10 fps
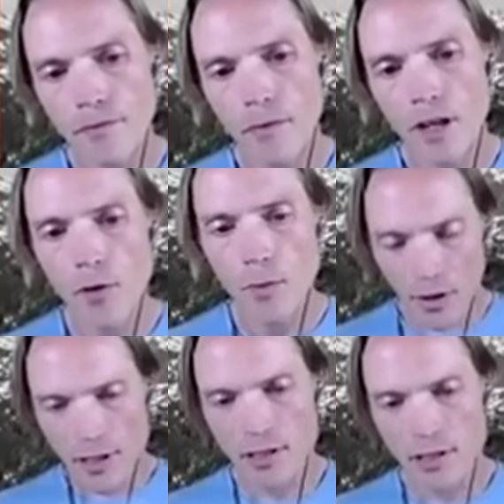if we put
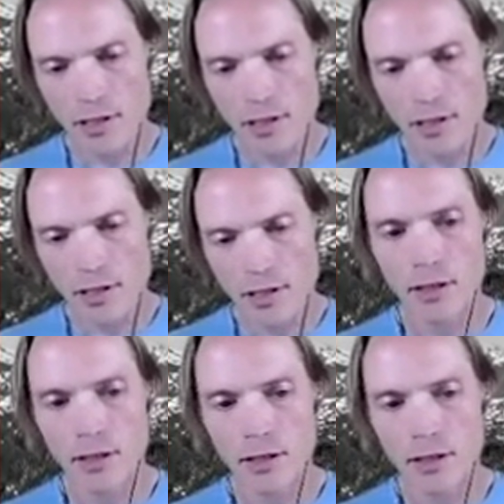this all together,
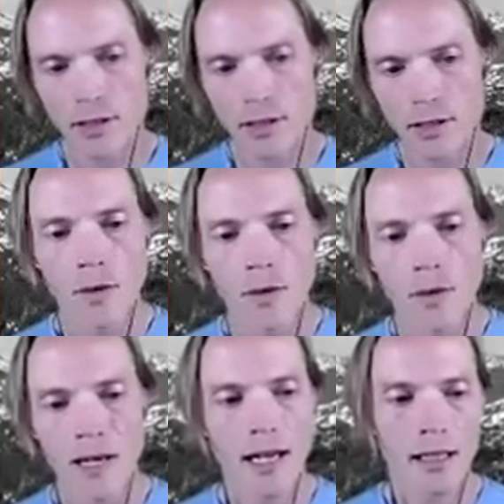we can say that
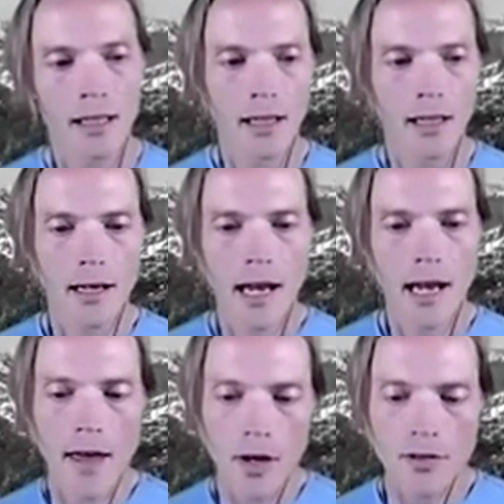
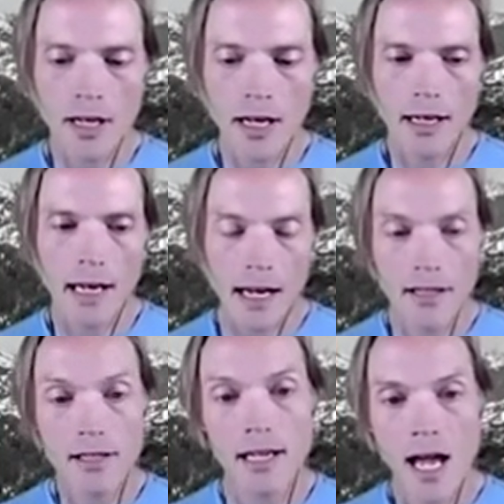Anthos and
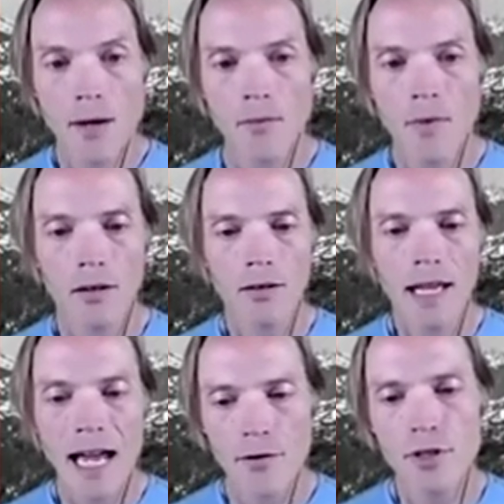ACM
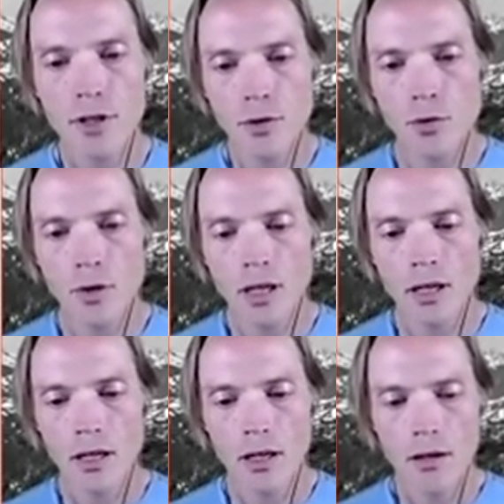allows you
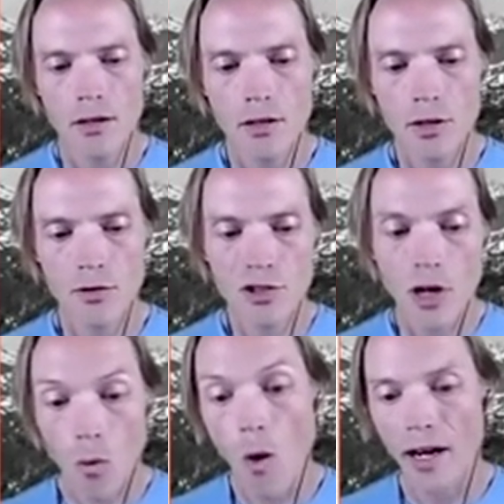to
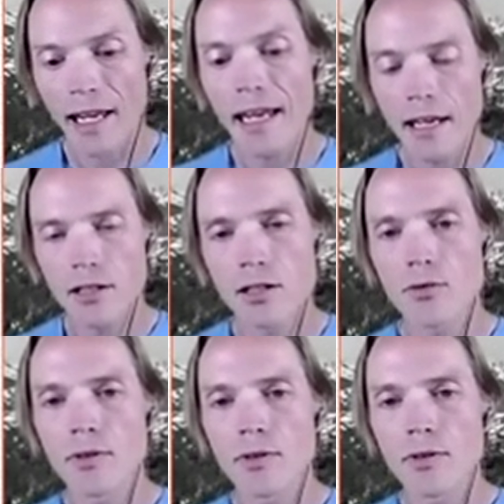start walking into
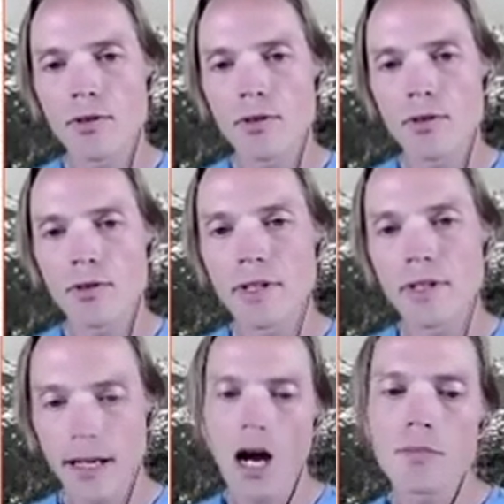GitOps,
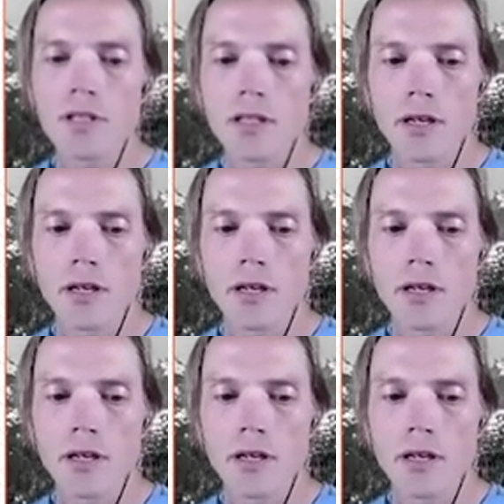but